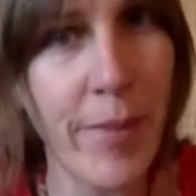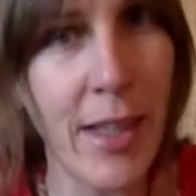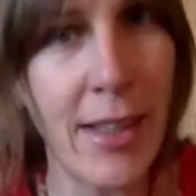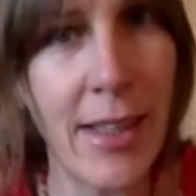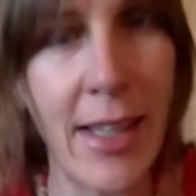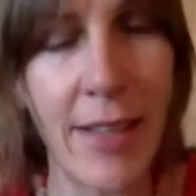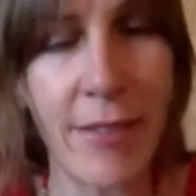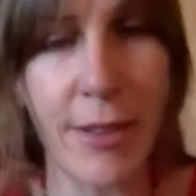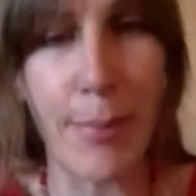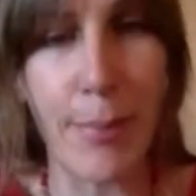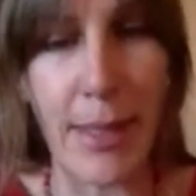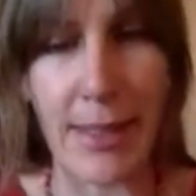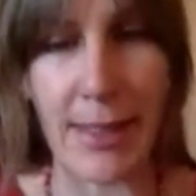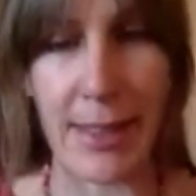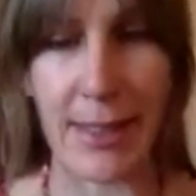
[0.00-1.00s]
Negative
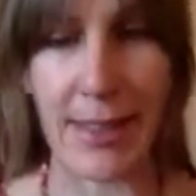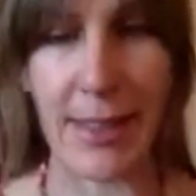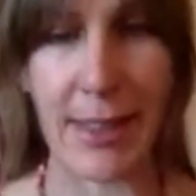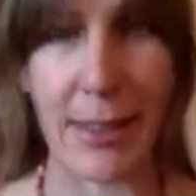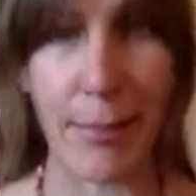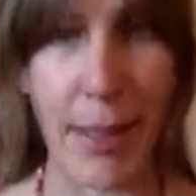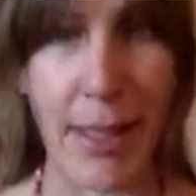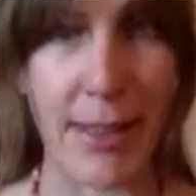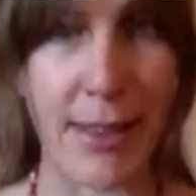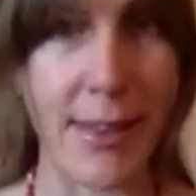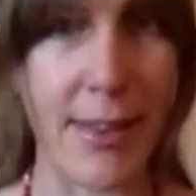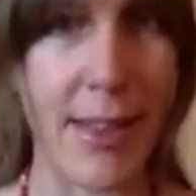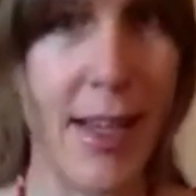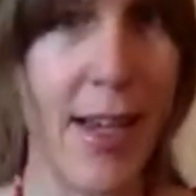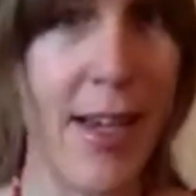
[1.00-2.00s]
space is the
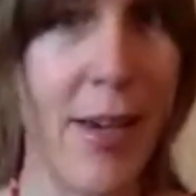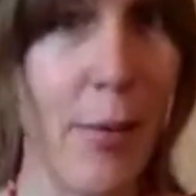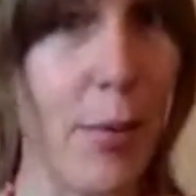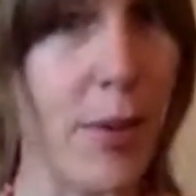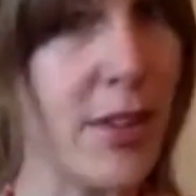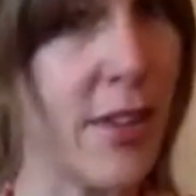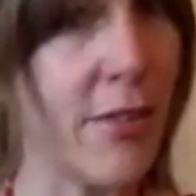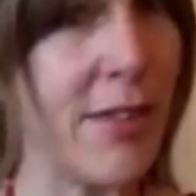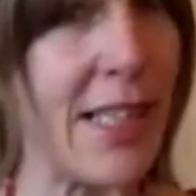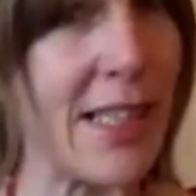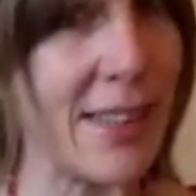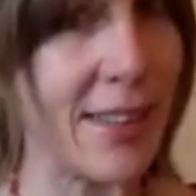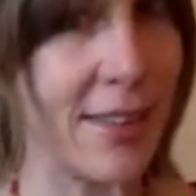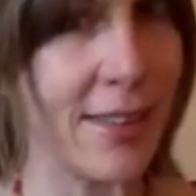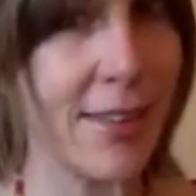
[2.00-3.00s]
space where stuff
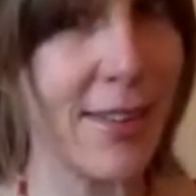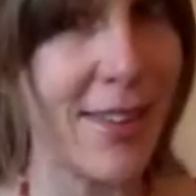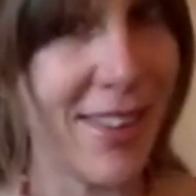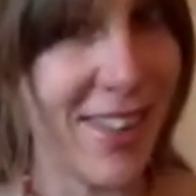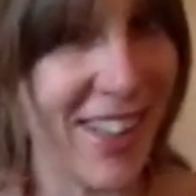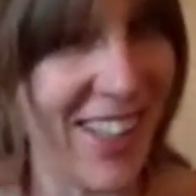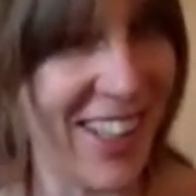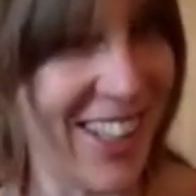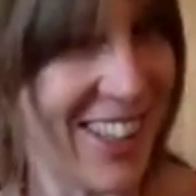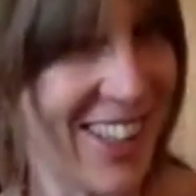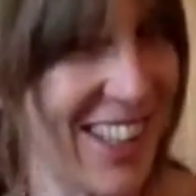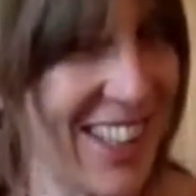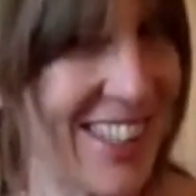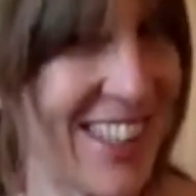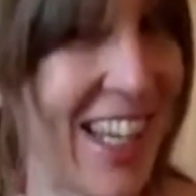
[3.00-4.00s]
isn't. It's
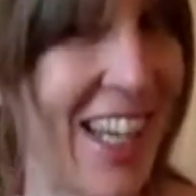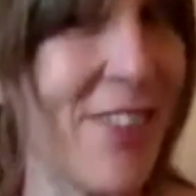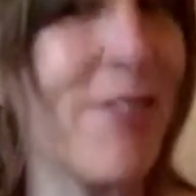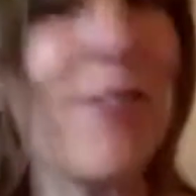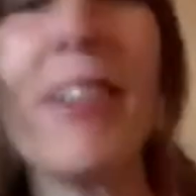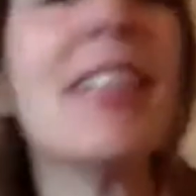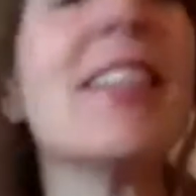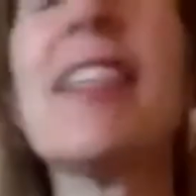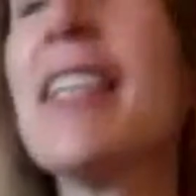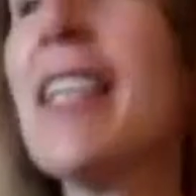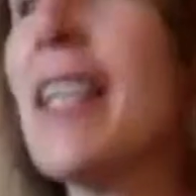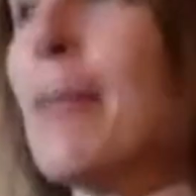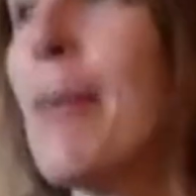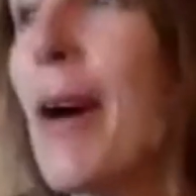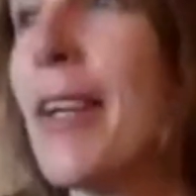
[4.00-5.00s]
kind of fun to
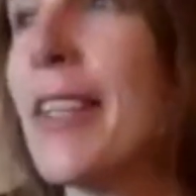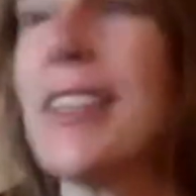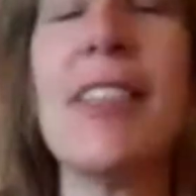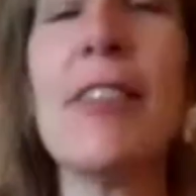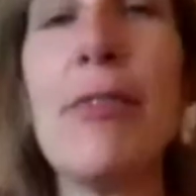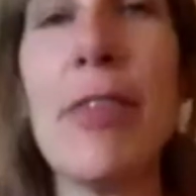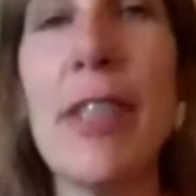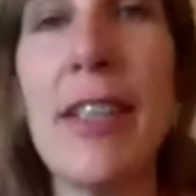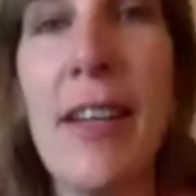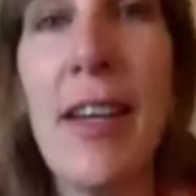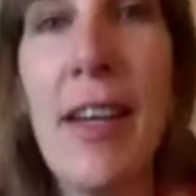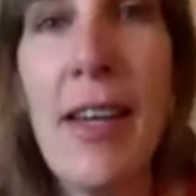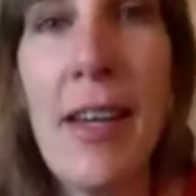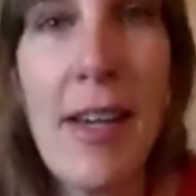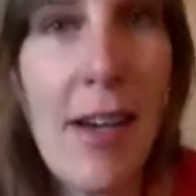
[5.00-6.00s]
think about. It's different.
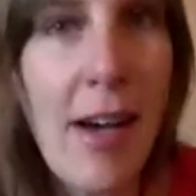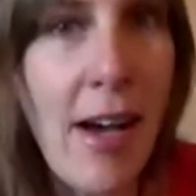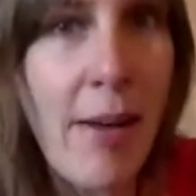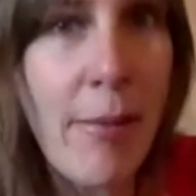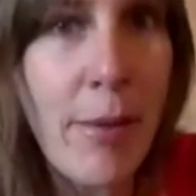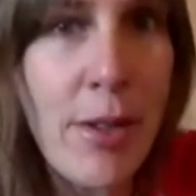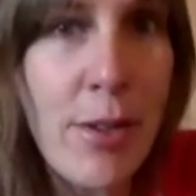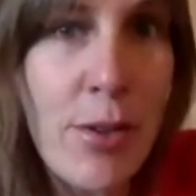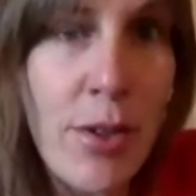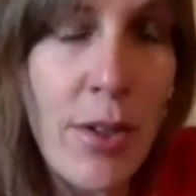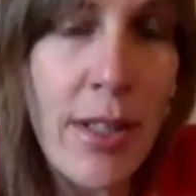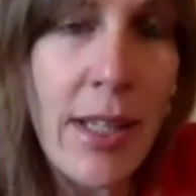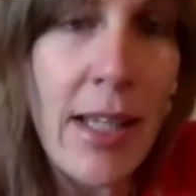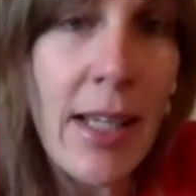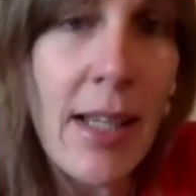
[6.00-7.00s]
We
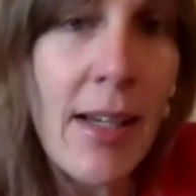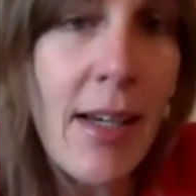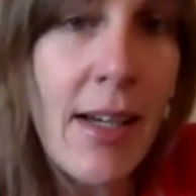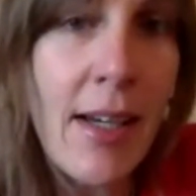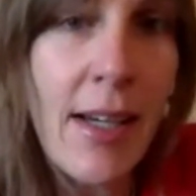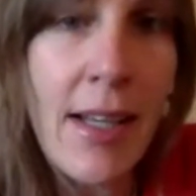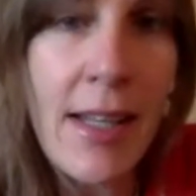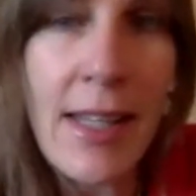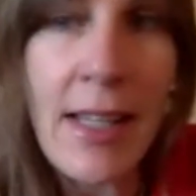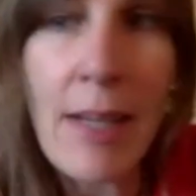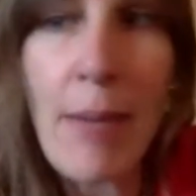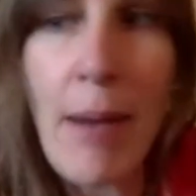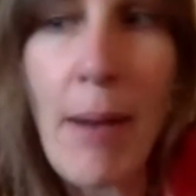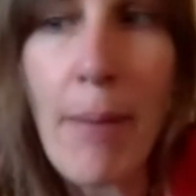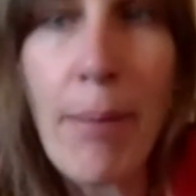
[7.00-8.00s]
usually think
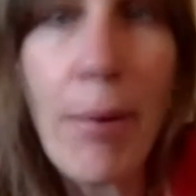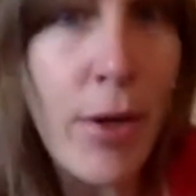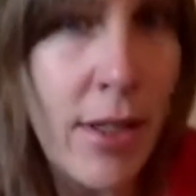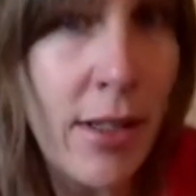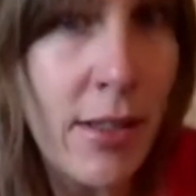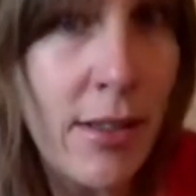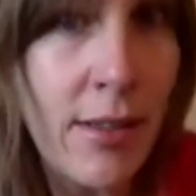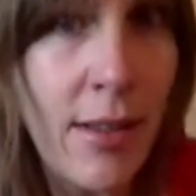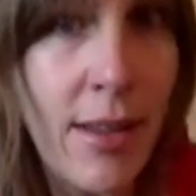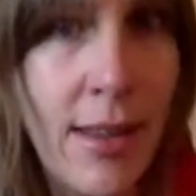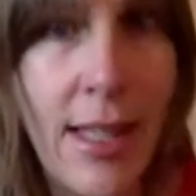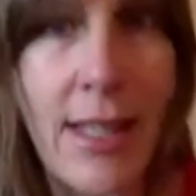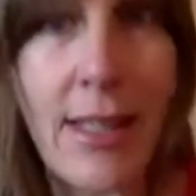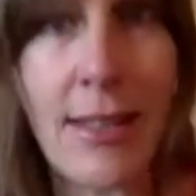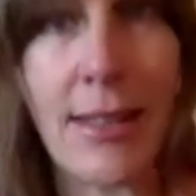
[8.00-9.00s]
about putting
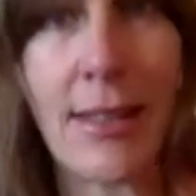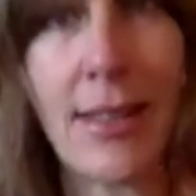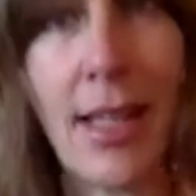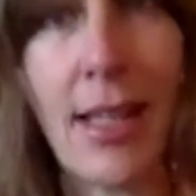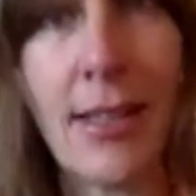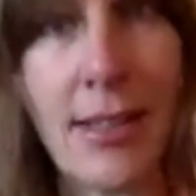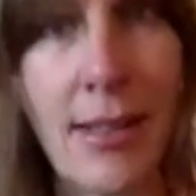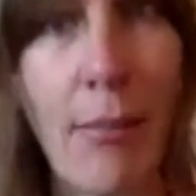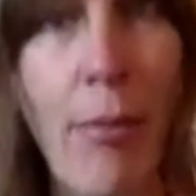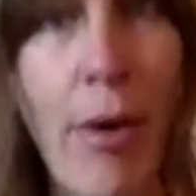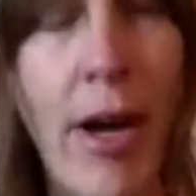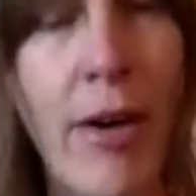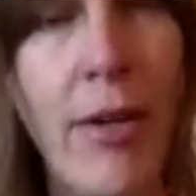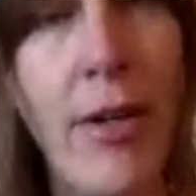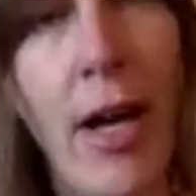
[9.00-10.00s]
things
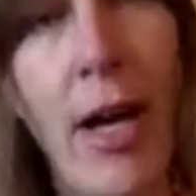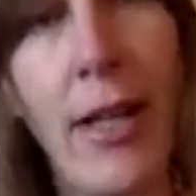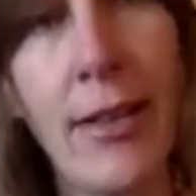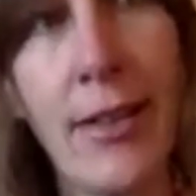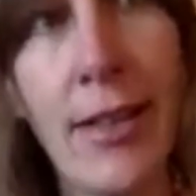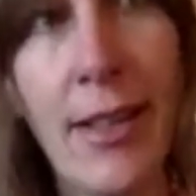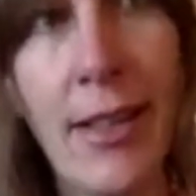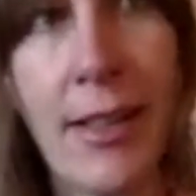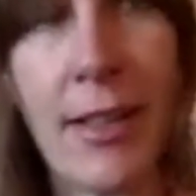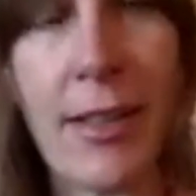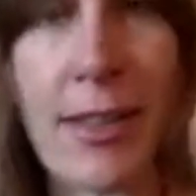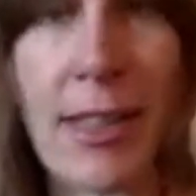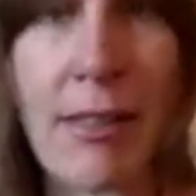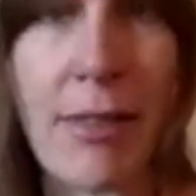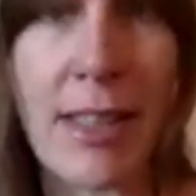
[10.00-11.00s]
somewhere, not
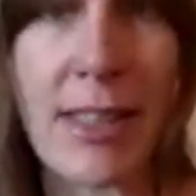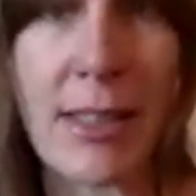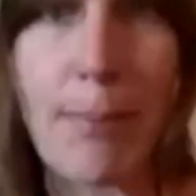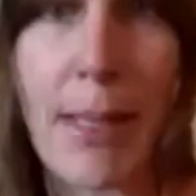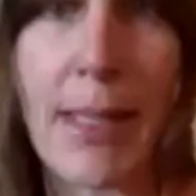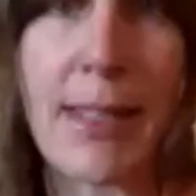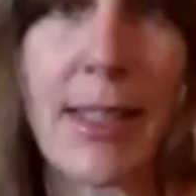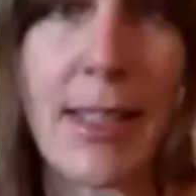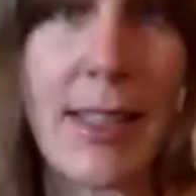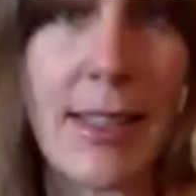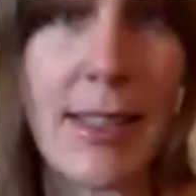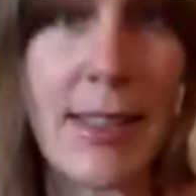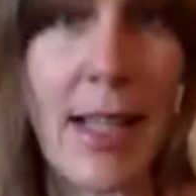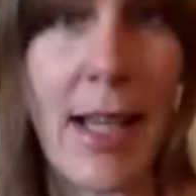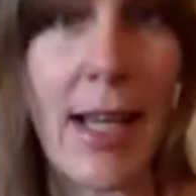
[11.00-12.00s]
leaving
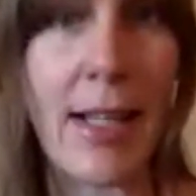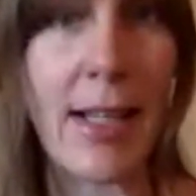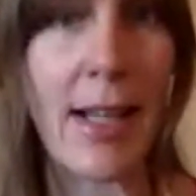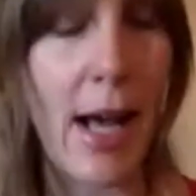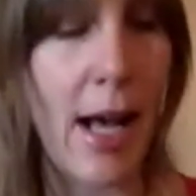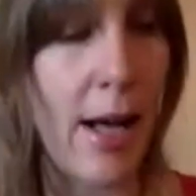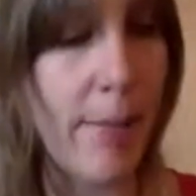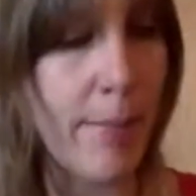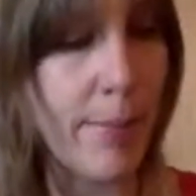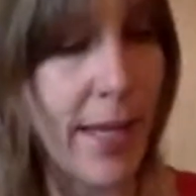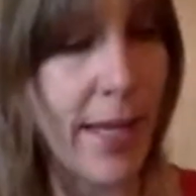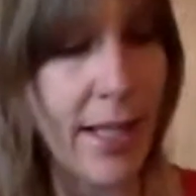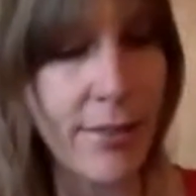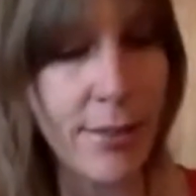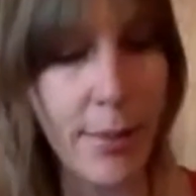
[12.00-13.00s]
spaces. And
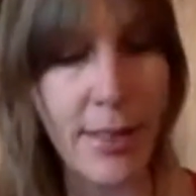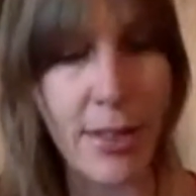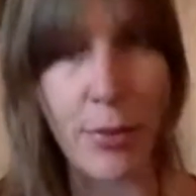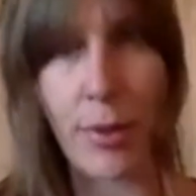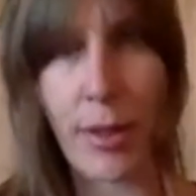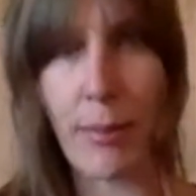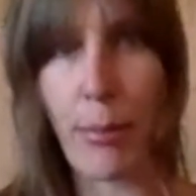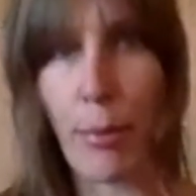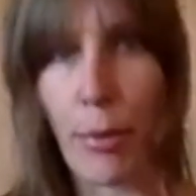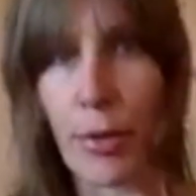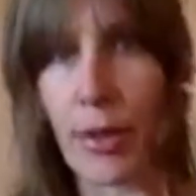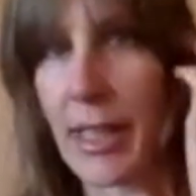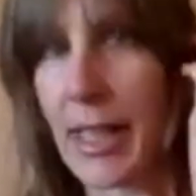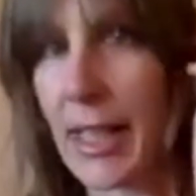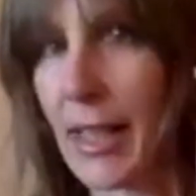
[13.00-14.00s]
negative space is really
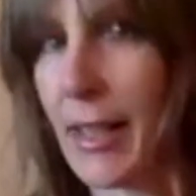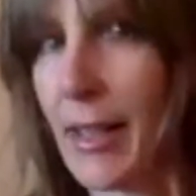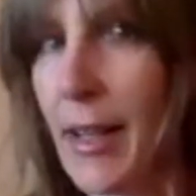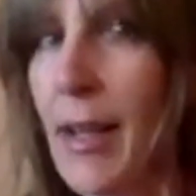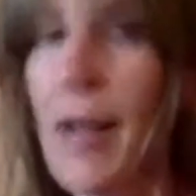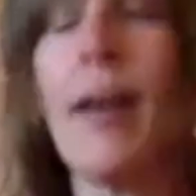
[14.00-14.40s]
important in